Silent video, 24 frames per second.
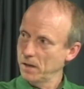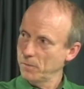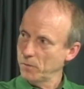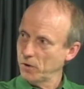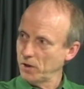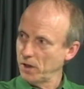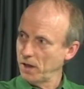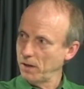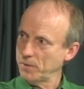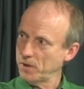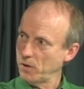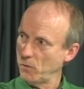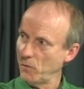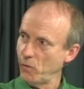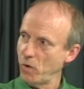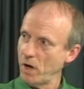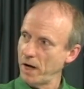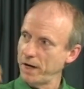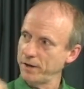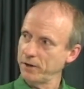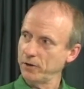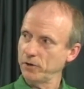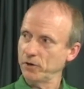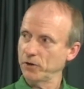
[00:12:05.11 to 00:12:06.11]
perhaps a
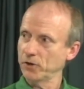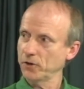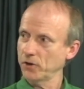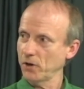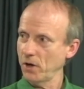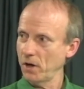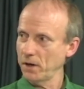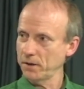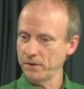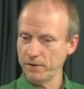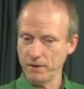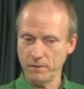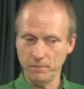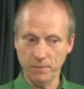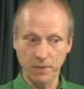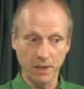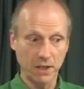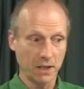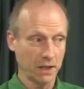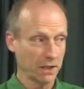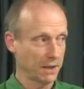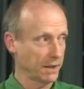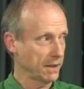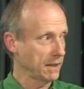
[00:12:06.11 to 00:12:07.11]
wider shot of them,
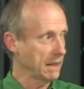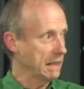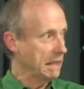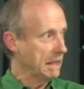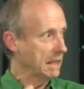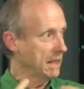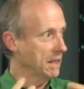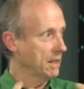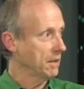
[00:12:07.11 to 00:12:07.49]
because